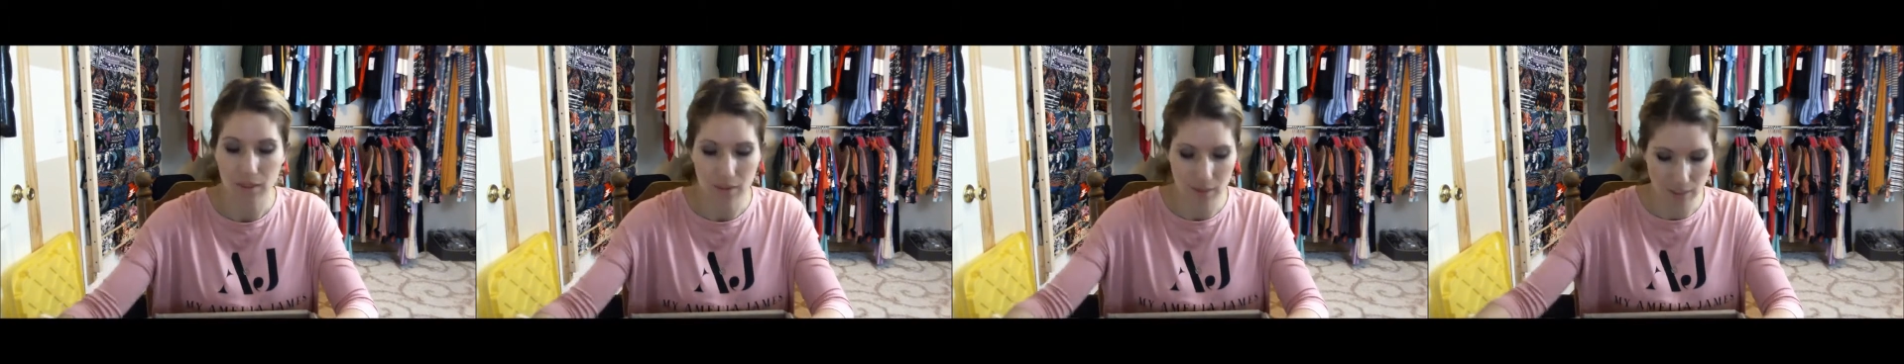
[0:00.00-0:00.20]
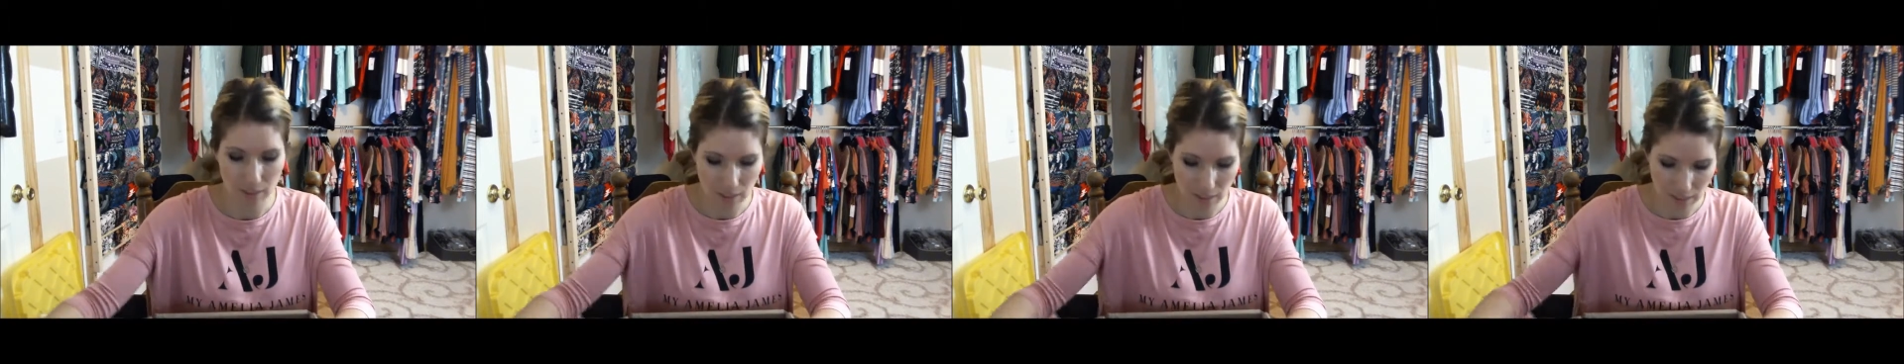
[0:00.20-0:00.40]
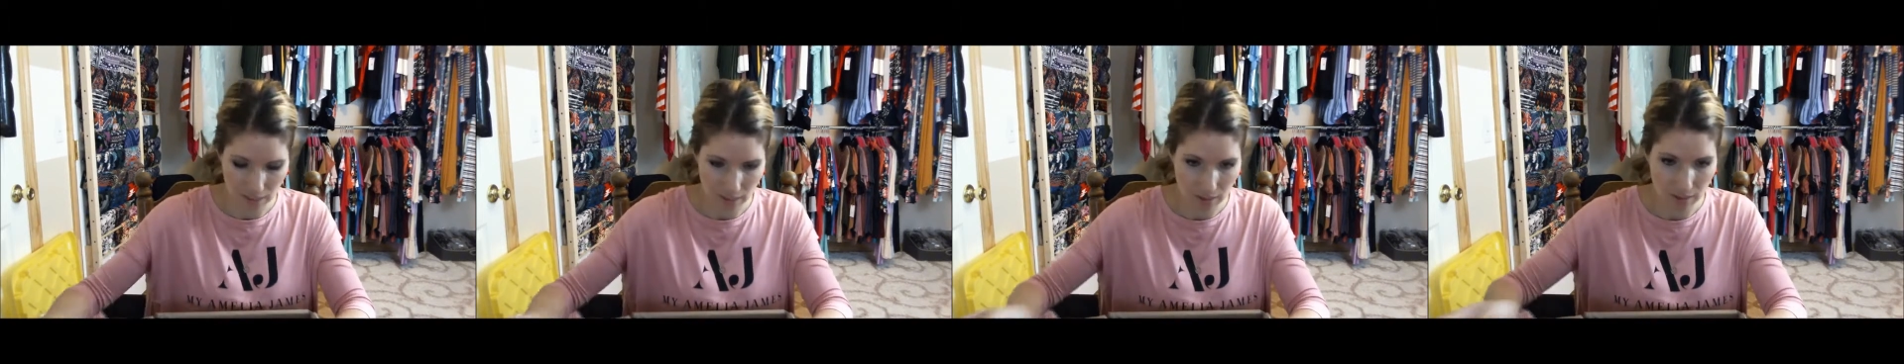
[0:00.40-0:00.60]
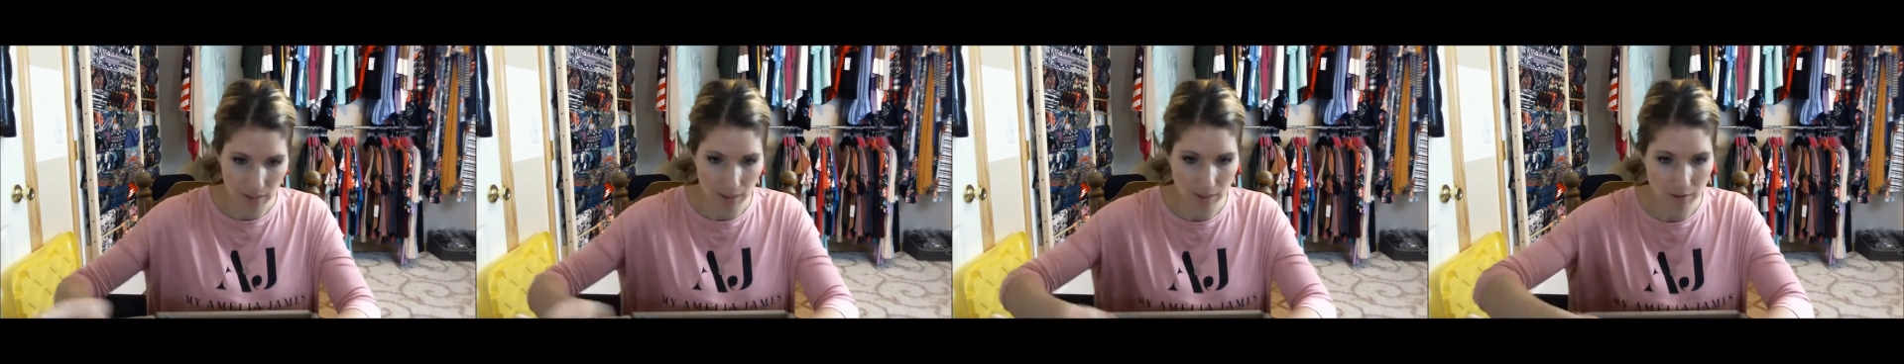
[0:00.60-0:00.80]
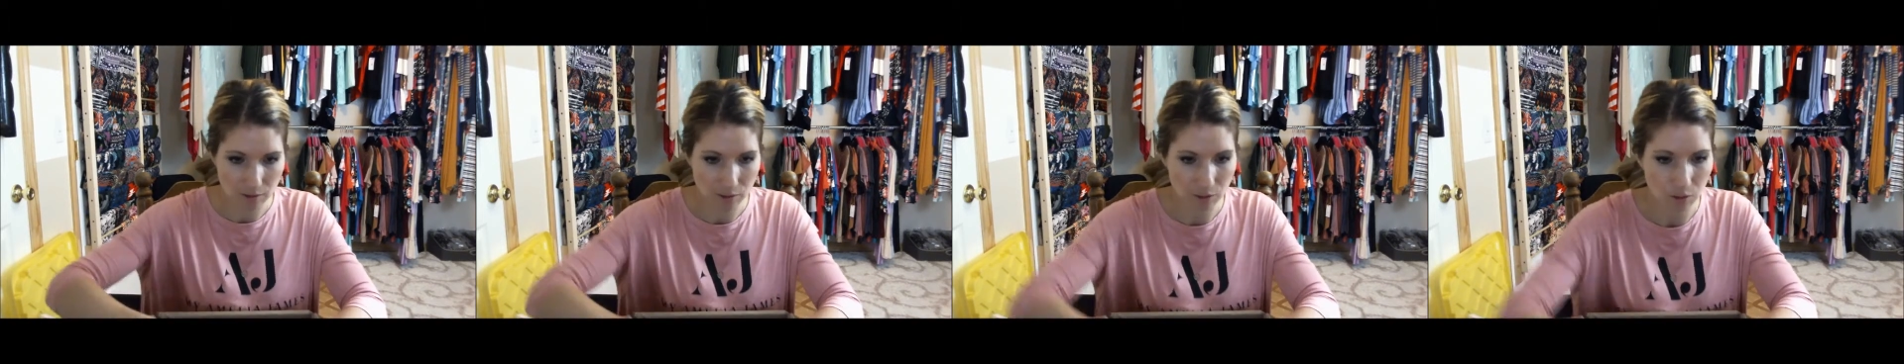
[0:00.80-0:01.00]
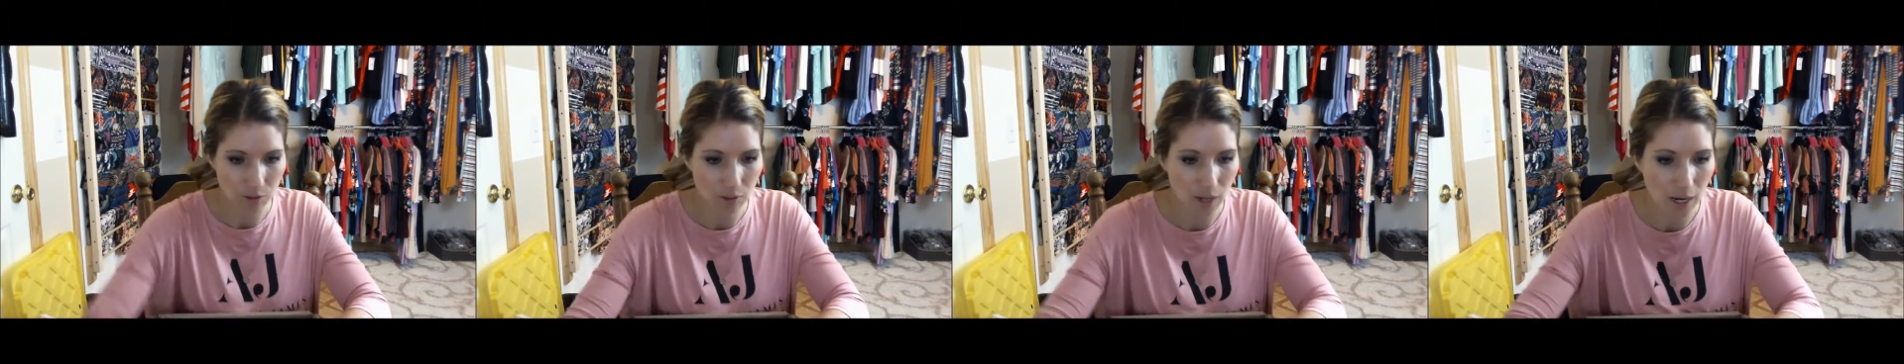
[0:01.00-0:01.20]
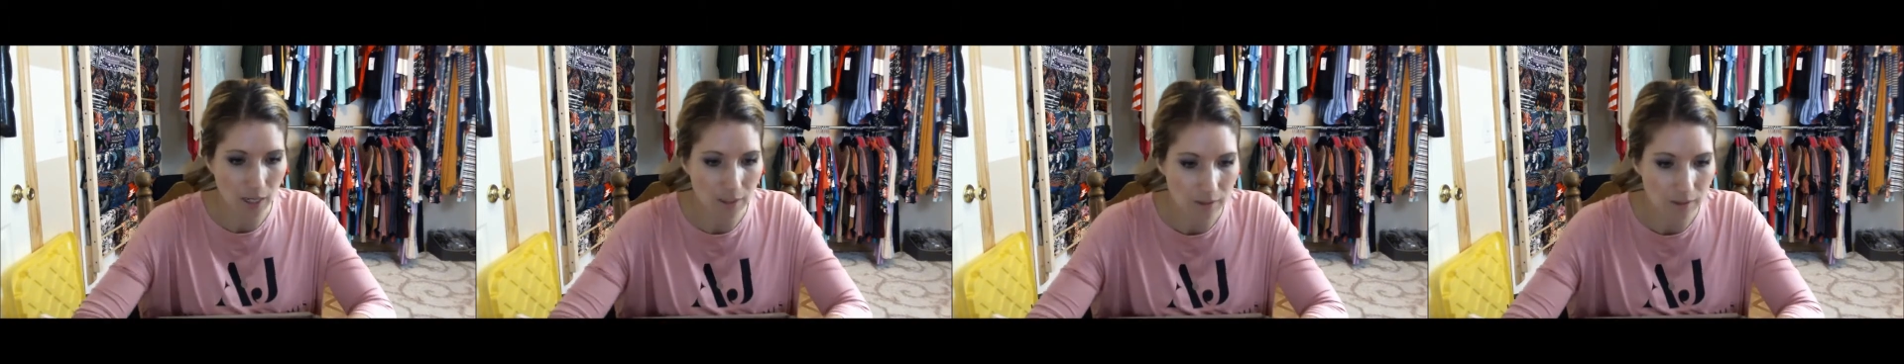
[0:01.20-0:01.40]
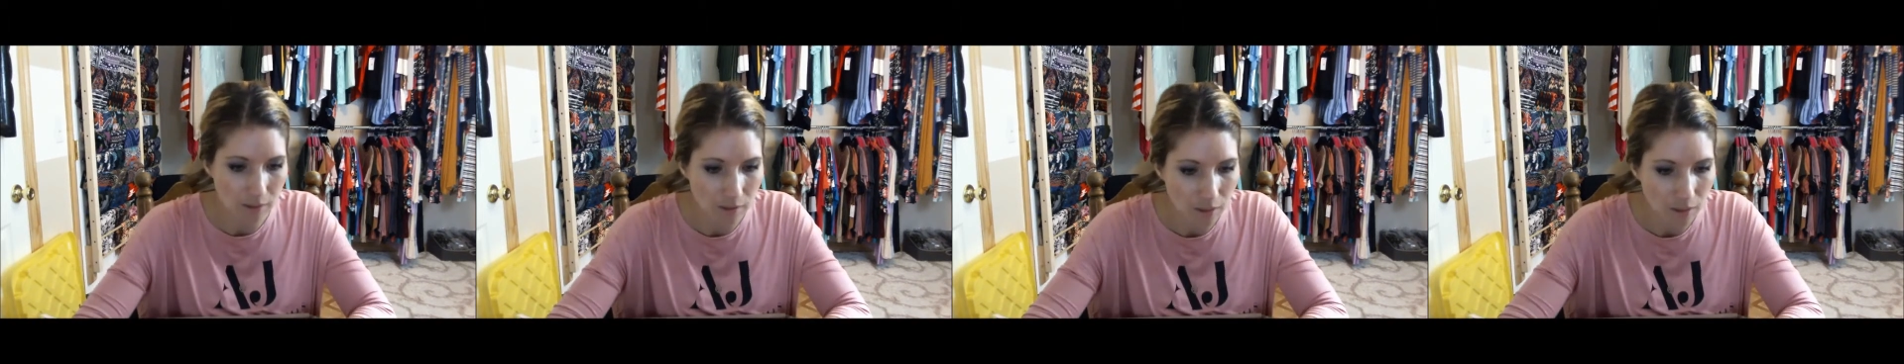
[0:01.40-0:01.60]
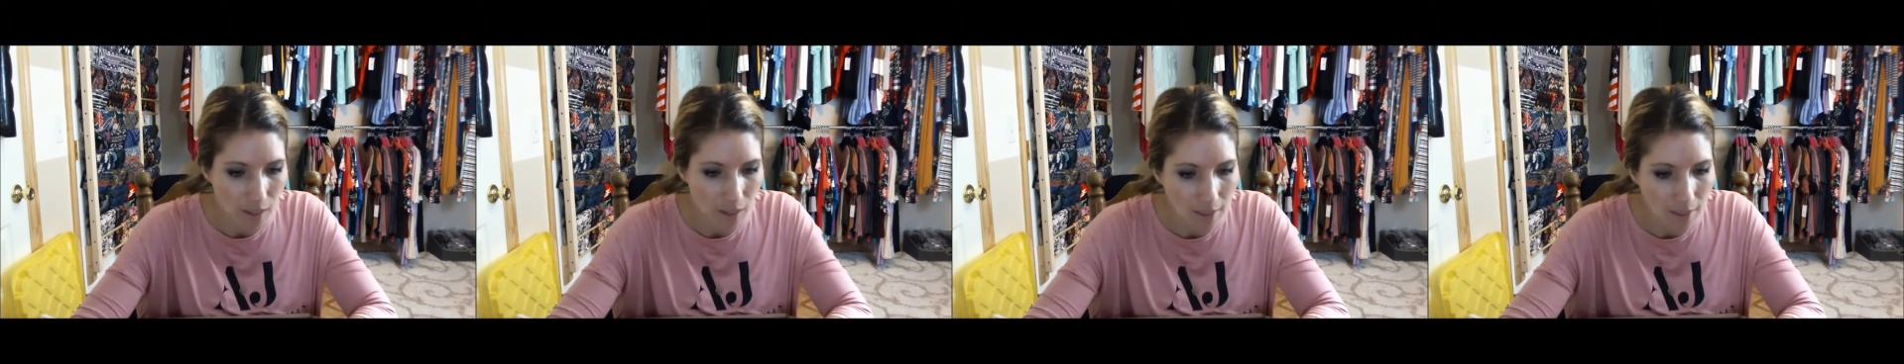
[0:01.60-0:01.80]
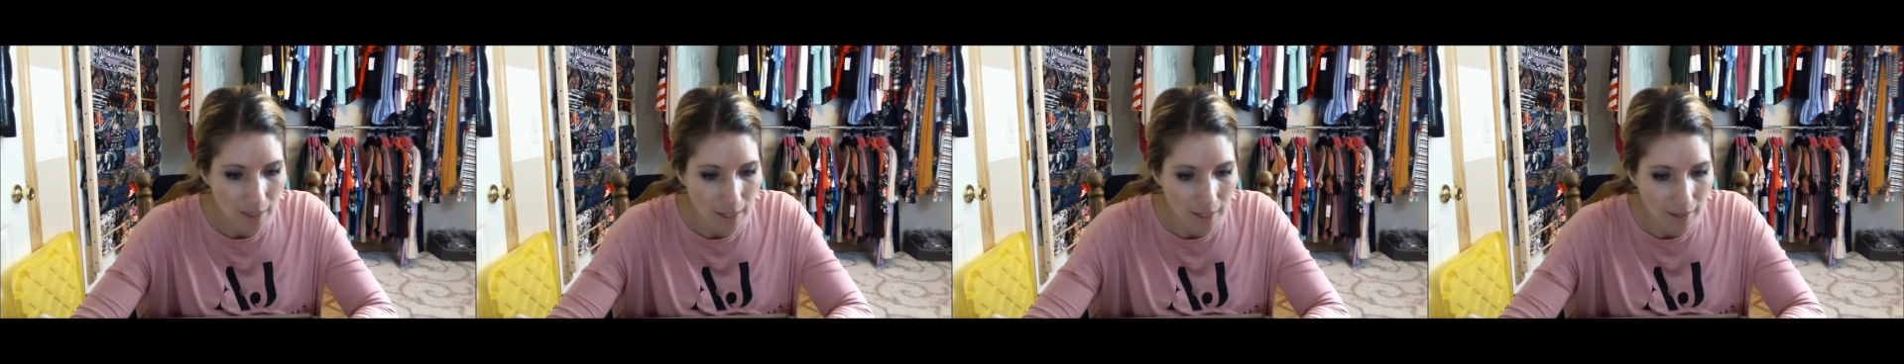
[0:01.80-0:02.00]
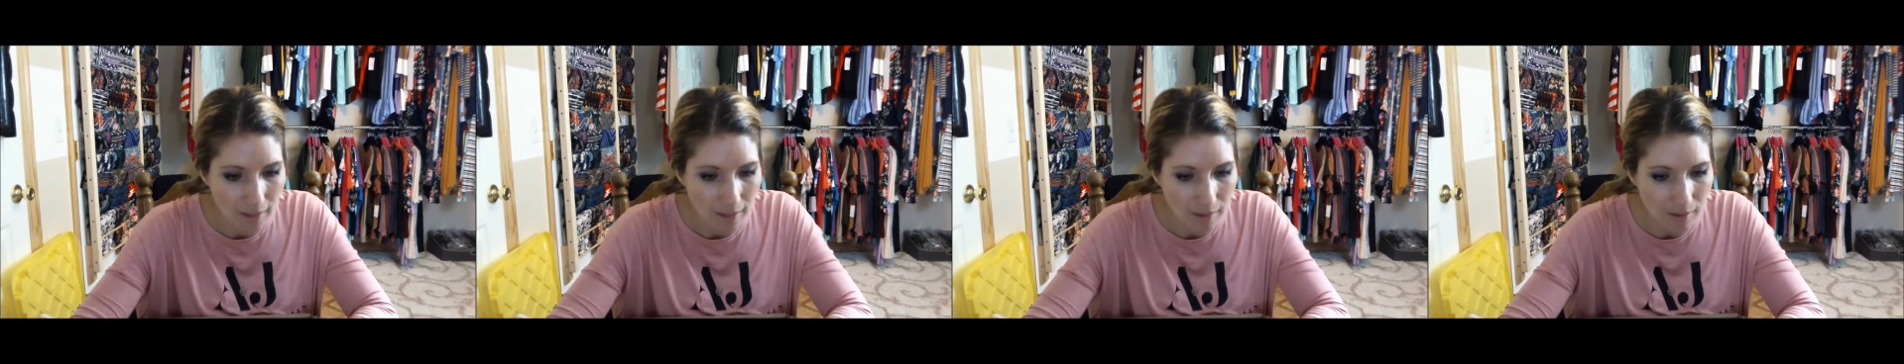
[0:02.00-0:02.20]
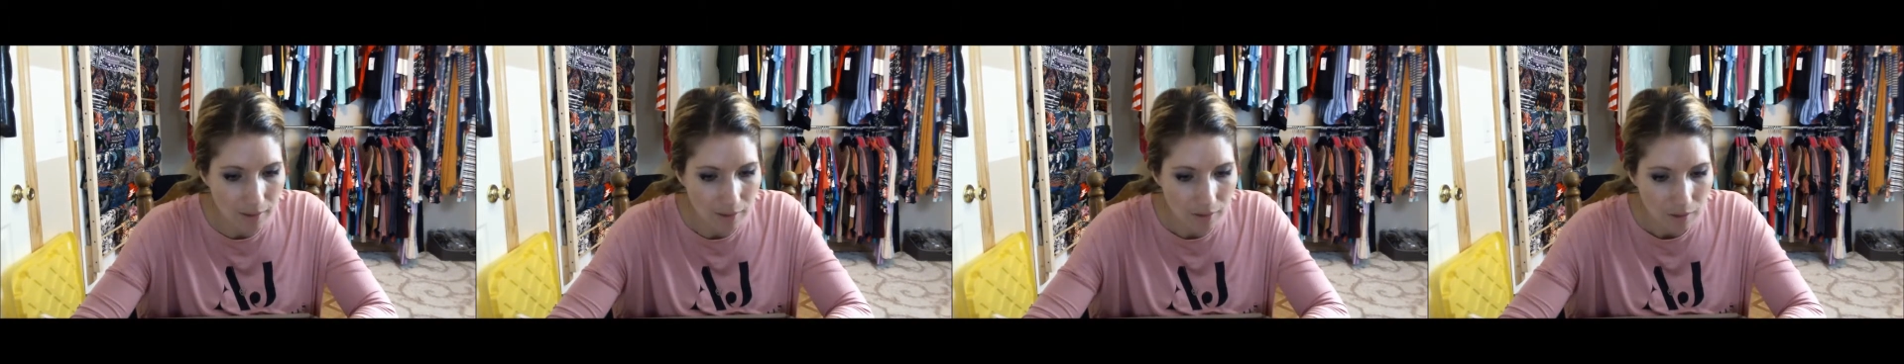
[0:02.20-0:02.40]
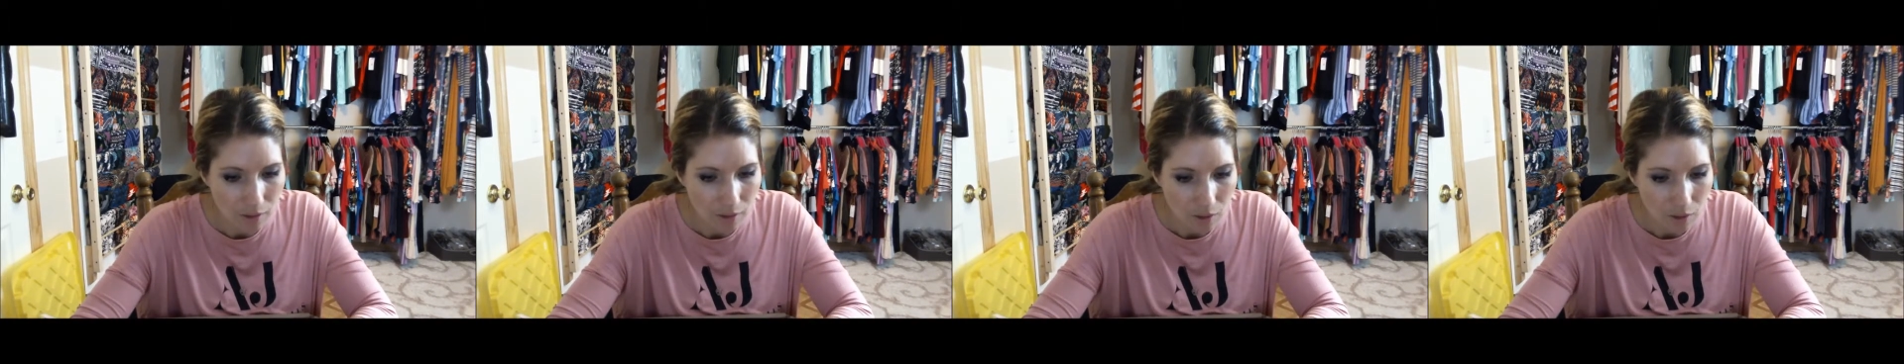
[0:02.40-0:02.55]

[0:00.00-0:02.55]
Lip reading: okay, that's correct. And then